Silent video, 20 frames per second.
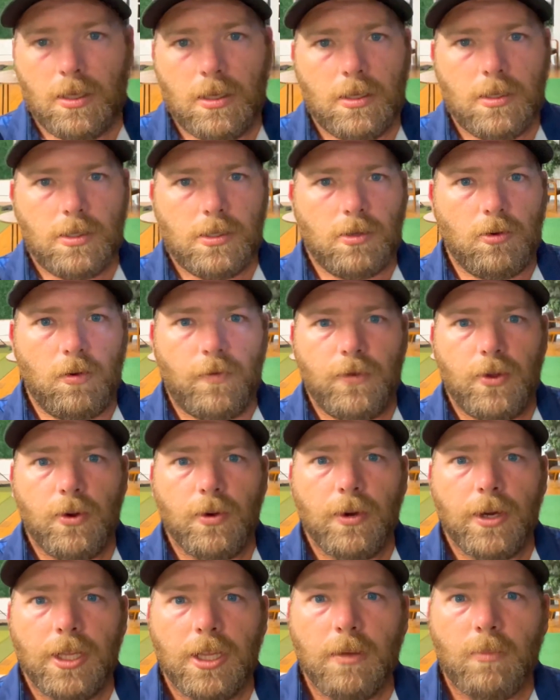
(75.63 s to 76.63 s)
So if
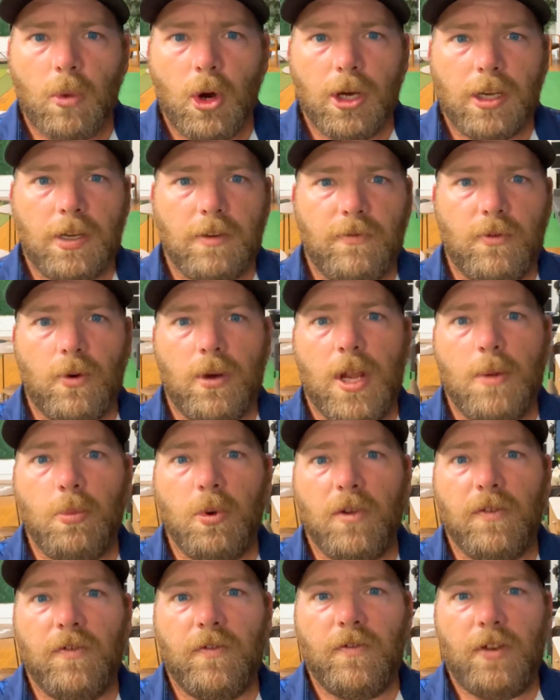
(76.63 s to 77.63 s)
you're in the market for a
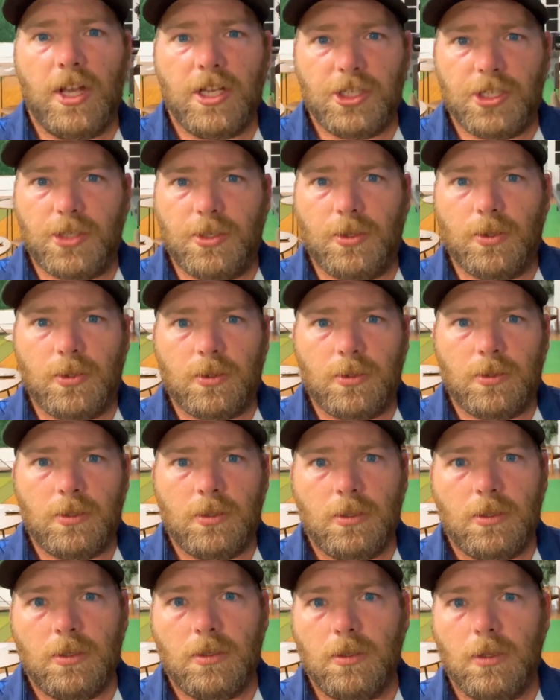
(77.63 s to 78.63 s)
professional
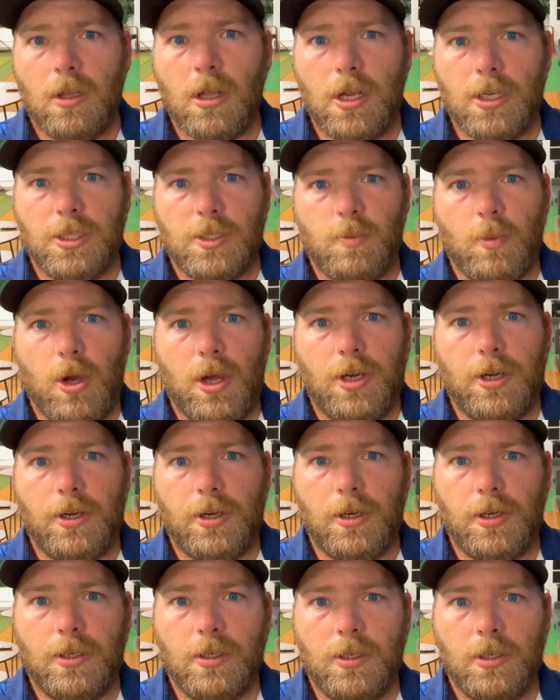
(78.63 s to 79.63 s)
launch
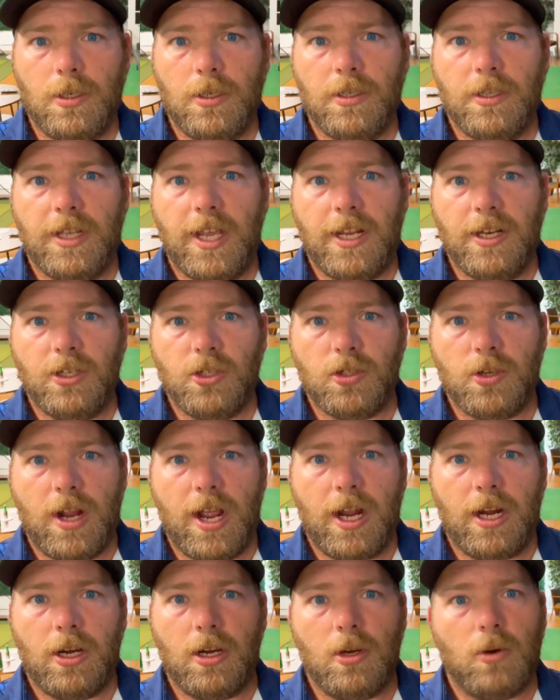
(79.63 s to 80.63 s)
monitor, data
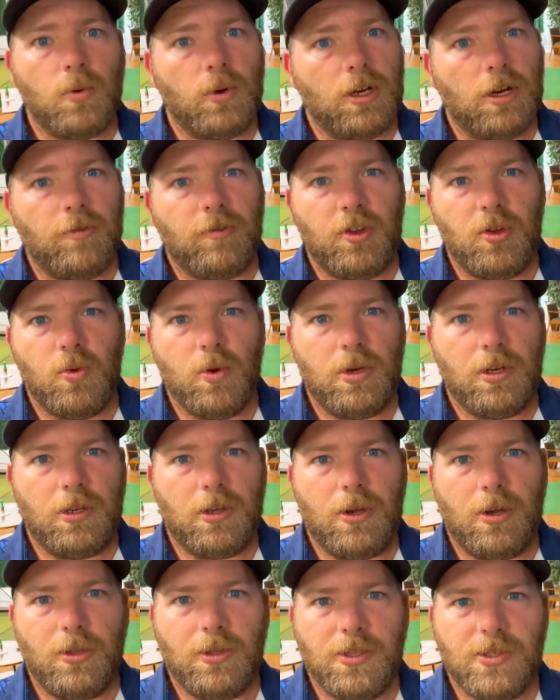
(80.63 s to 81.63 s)
tracker, whatever you want to
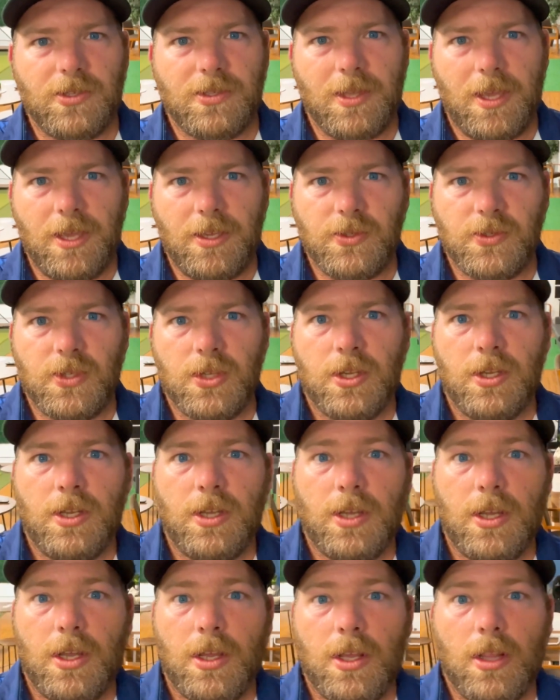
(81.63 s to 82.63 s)
call these things,
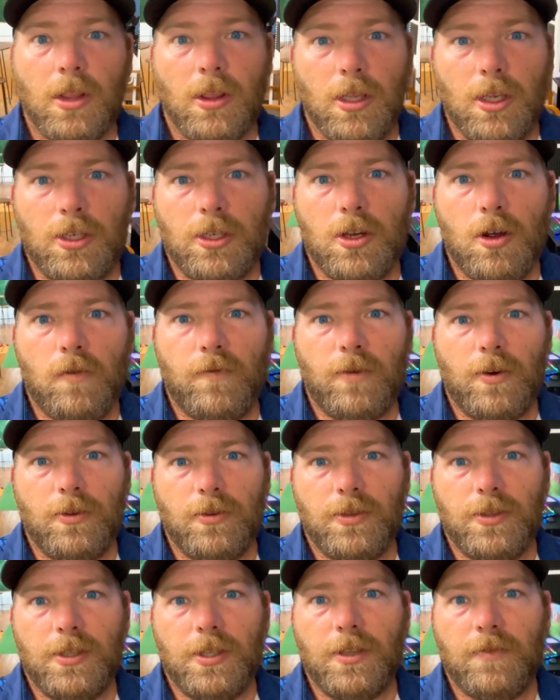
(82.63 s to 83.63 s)
look no
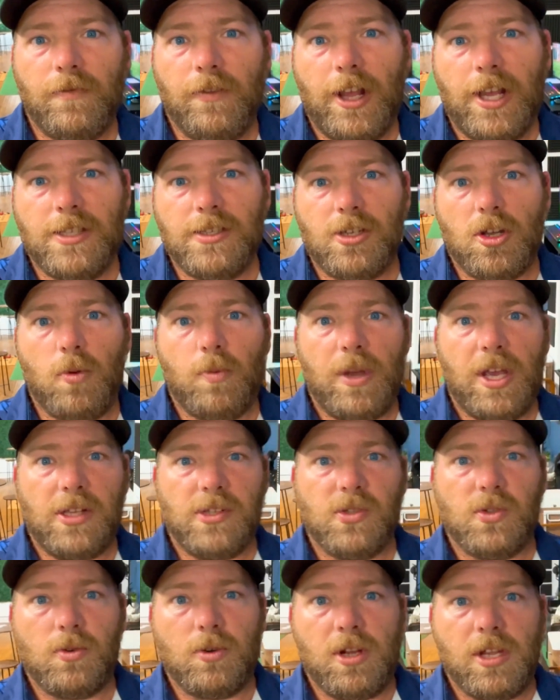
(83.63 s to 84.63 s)
further than the Flightscope
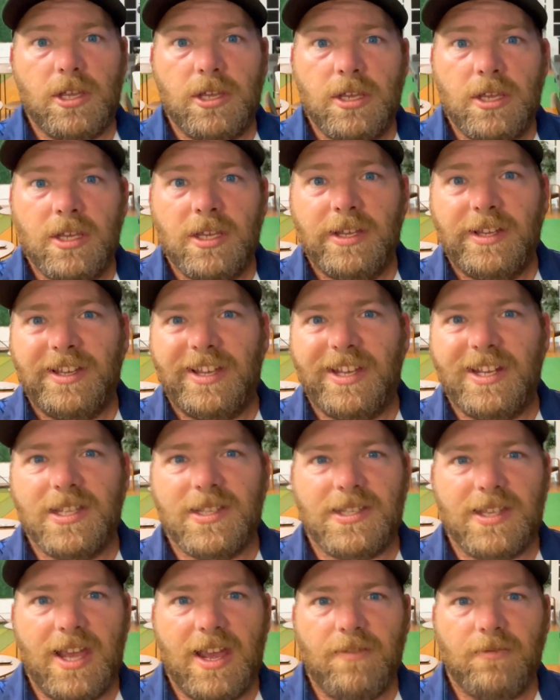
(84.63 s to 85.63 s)
X3. It
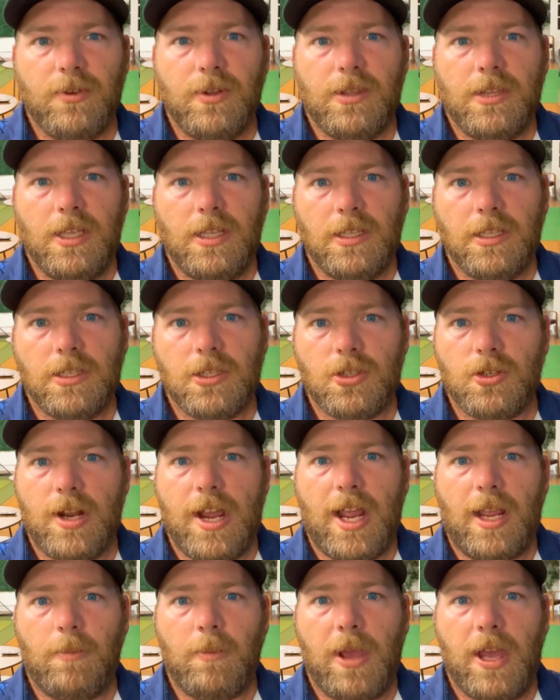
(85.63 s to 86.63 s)
is everything that the
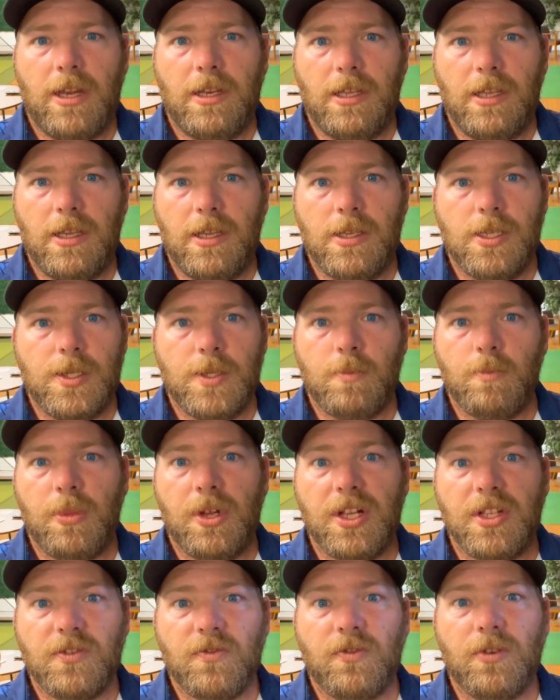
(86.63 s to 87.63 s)
Trackman is,
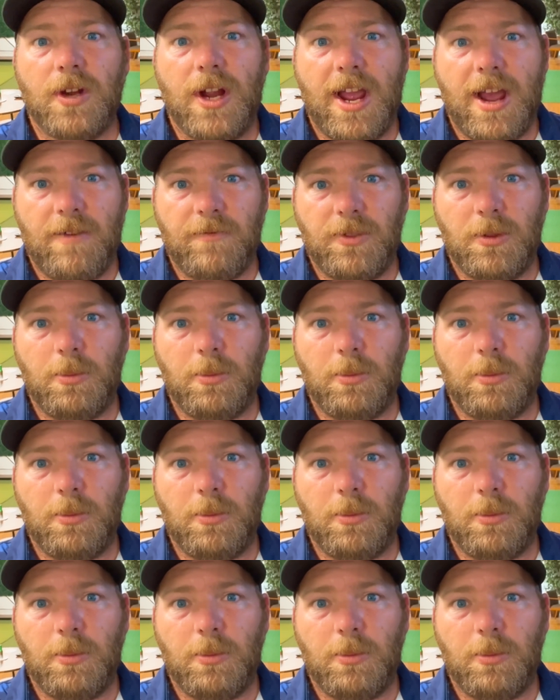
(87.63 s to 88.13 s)
but it's for half the